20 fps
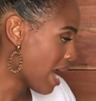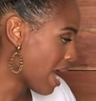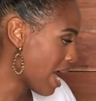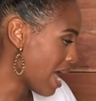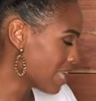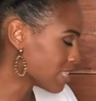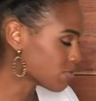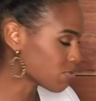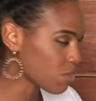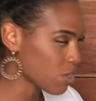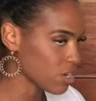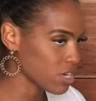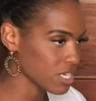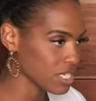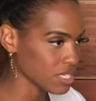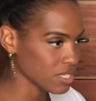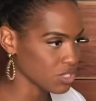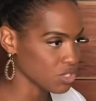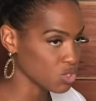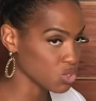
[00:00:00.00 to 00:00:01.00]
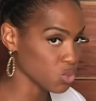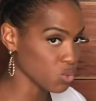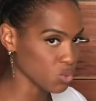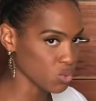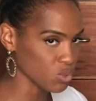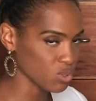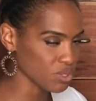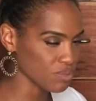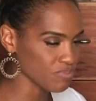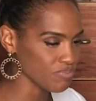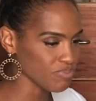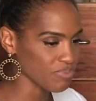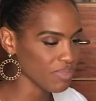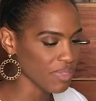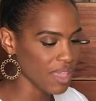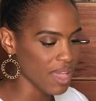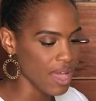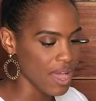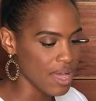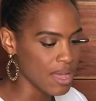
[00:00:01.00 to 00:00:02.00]
as far as tools.
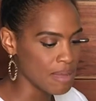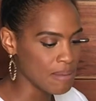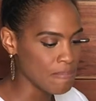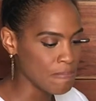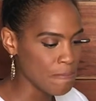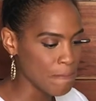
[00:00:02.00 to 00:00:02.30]
I